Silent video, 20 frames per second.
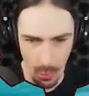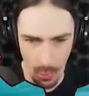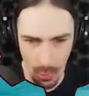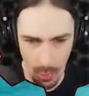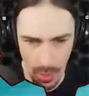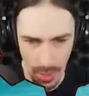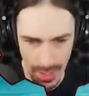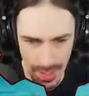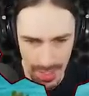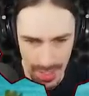
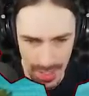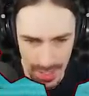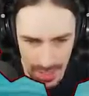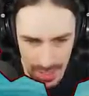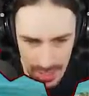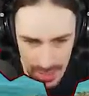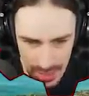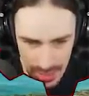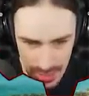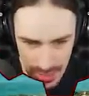What
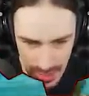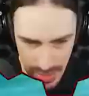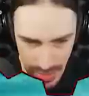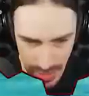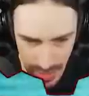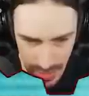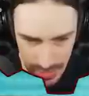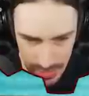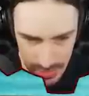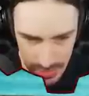is
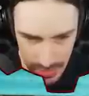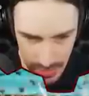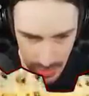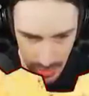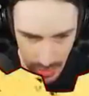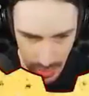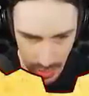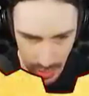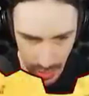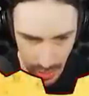this?
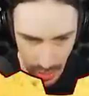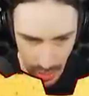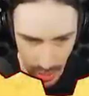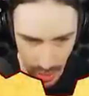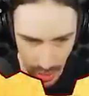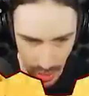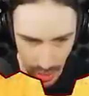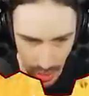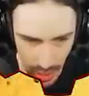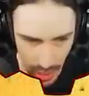
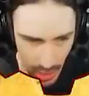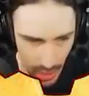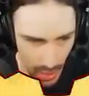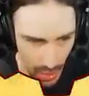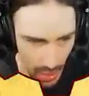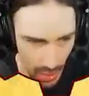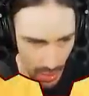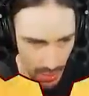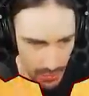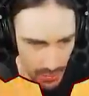
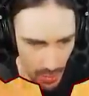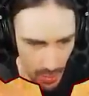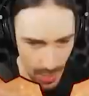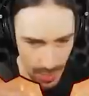No,